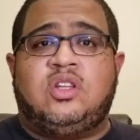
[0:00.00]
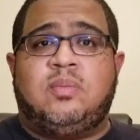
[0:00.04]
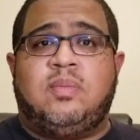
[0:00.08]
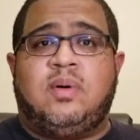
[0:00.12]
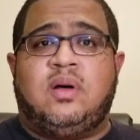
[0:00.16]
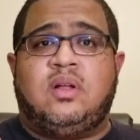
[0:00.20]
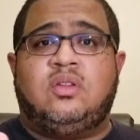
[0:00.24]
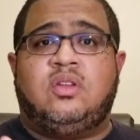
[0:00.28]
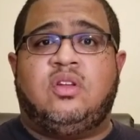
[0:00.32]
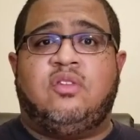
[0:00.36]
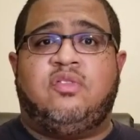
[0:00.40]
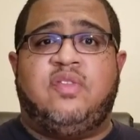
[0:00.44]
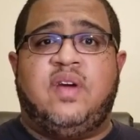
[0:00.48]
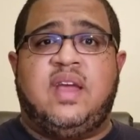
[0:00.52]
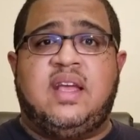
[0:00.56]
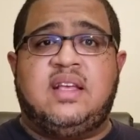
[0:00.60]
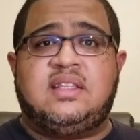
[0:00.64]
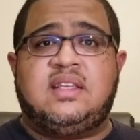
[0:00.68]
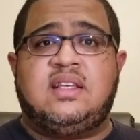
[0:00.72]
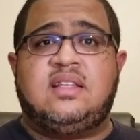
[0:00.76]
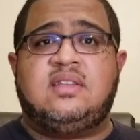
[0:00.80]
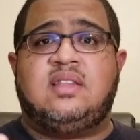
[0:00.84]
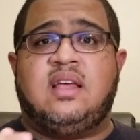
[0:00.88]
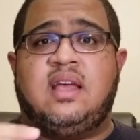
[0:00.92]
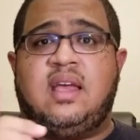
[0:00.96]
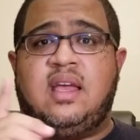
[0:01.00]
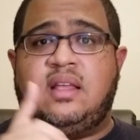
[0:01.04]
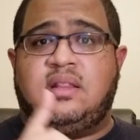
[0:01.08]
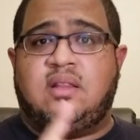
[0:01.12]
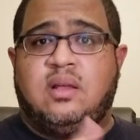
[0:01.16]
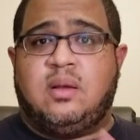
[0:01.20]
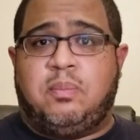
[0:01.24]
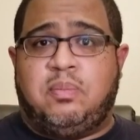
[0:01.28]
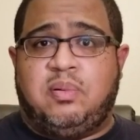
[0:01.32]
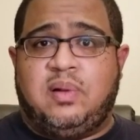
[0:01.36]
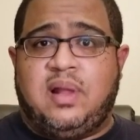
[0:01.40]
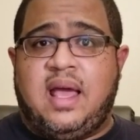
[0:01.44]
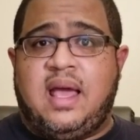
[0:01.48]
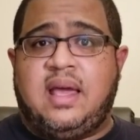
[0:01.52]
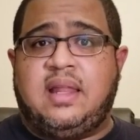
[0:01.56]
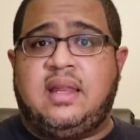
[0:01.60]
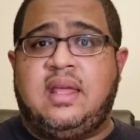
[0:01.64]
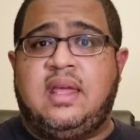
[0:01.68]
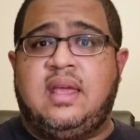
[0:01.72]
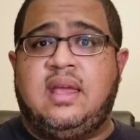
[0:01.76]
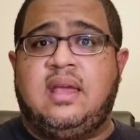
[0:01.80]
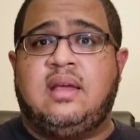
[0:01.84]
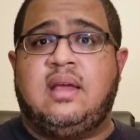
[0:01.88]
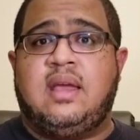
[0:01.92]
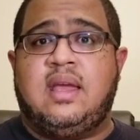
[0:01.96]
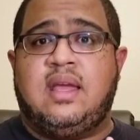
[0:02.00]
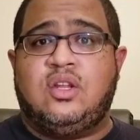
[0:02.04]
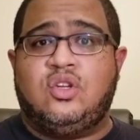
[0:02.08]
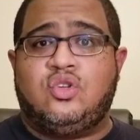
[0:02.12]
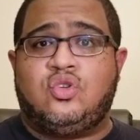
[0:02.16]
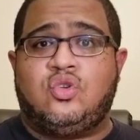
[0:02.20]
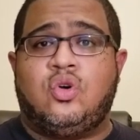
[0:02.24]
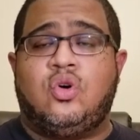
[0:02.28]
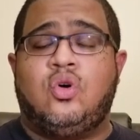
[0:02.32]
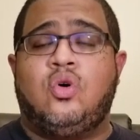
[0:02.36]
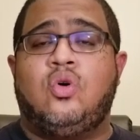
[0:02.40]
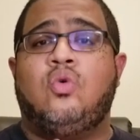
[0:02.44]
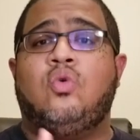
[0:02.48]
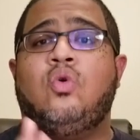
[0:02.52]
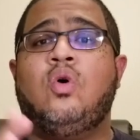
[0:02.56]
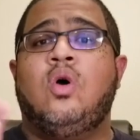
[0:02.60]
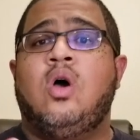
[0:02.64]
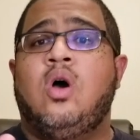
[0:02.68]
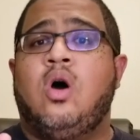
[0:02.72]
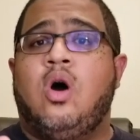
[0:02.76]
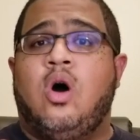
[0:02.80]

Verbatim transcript: about the phases, the planning, intro,